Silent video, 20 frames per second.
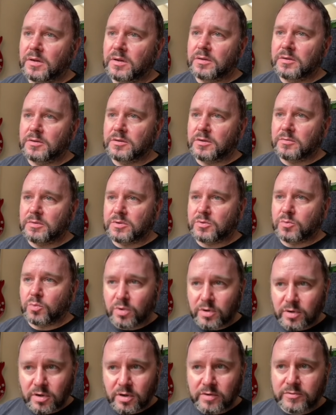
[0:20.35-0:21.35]
So it's
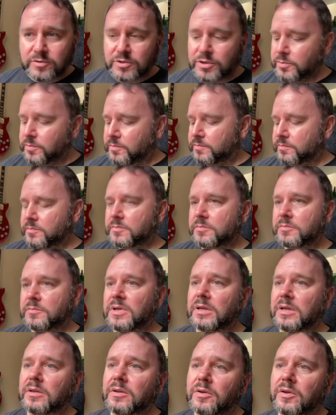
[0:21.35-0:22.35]
1 lot of 2
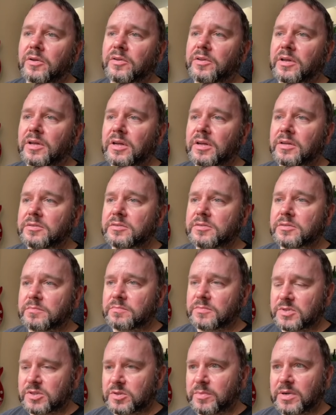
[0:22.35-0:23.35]
and nothing else.
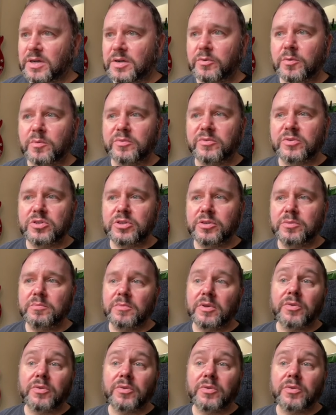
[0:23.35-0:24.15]
It's binary number for 2.